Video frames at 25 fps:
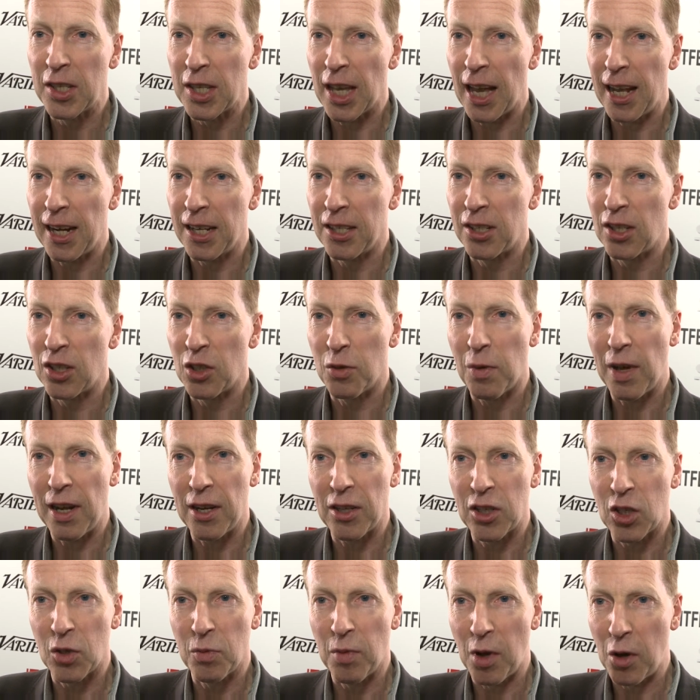talent as
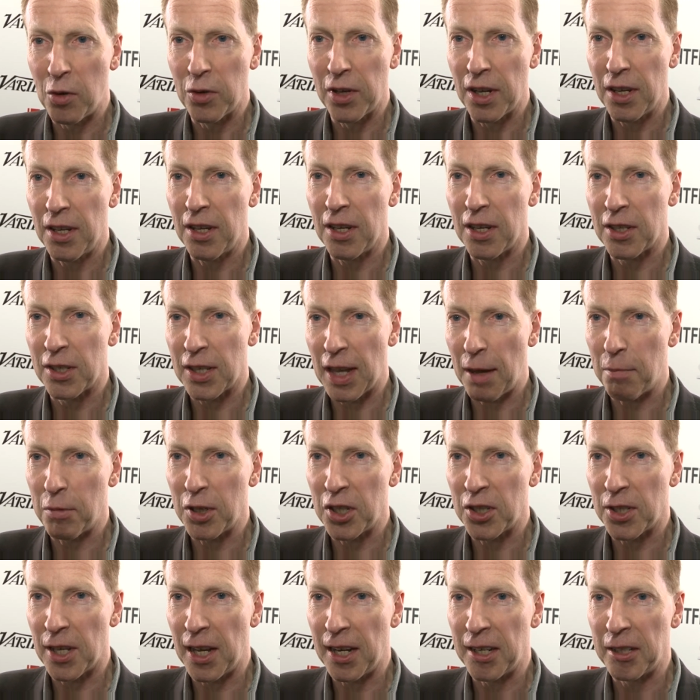well as some older
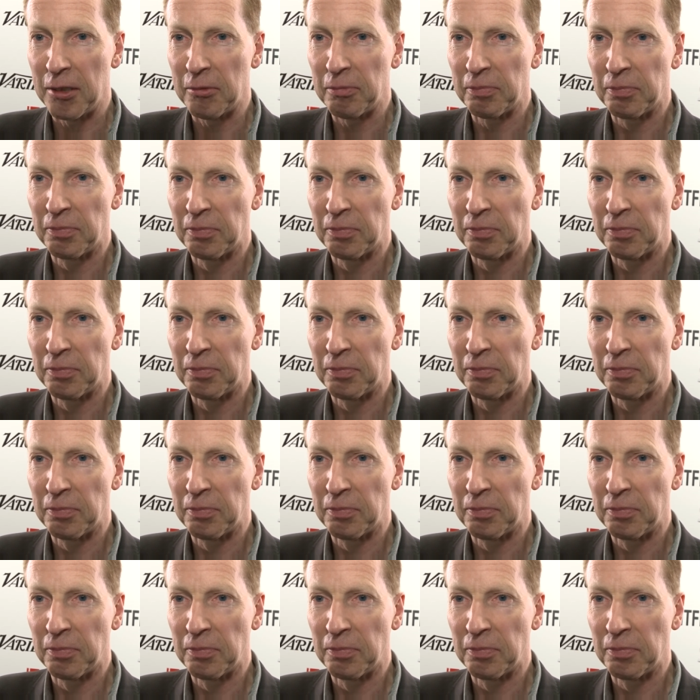established talent.